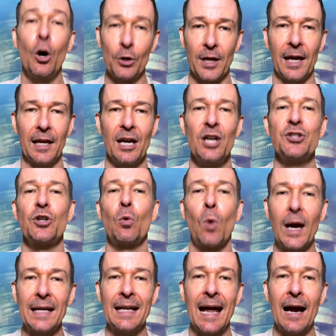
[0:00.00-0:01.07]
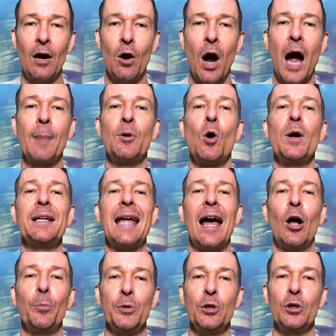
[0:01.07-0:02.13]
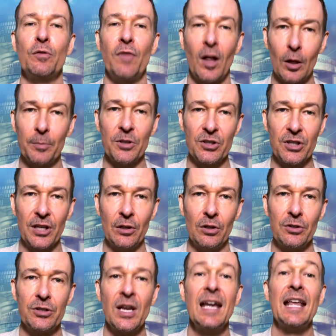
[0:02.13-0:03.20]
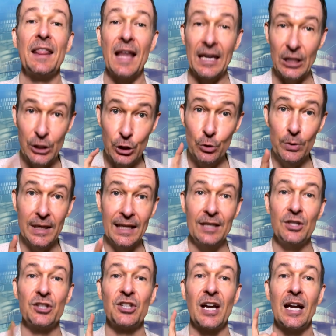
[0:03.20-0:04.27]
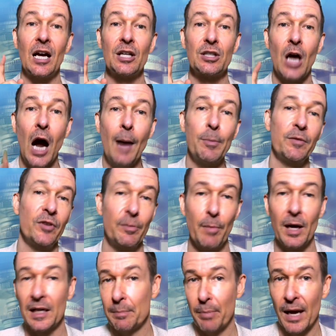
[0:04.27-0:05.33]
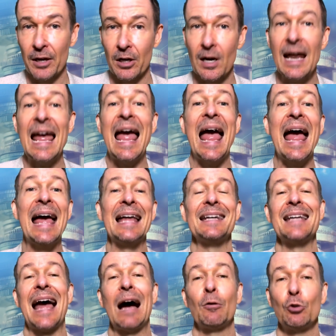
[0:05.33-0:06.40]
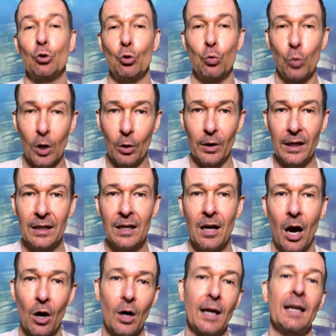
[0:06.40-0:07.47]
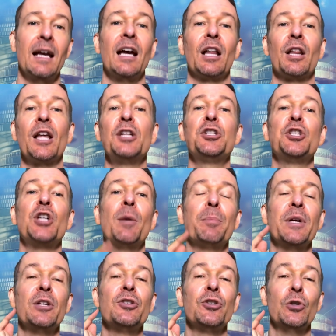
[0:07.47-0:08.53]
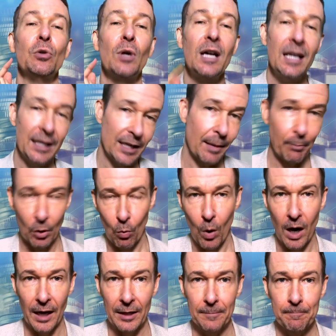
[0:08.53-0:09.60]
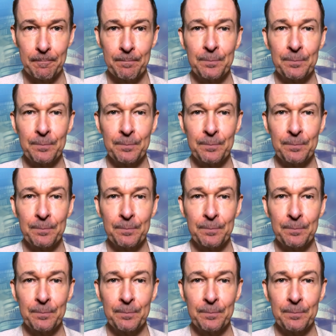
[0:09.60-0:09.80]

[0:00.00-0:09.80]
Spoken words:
Okay, so right now I'm going to help you develop the skills that you need to stay on top of your money better and how to grow it. All right, let's jump into number 1.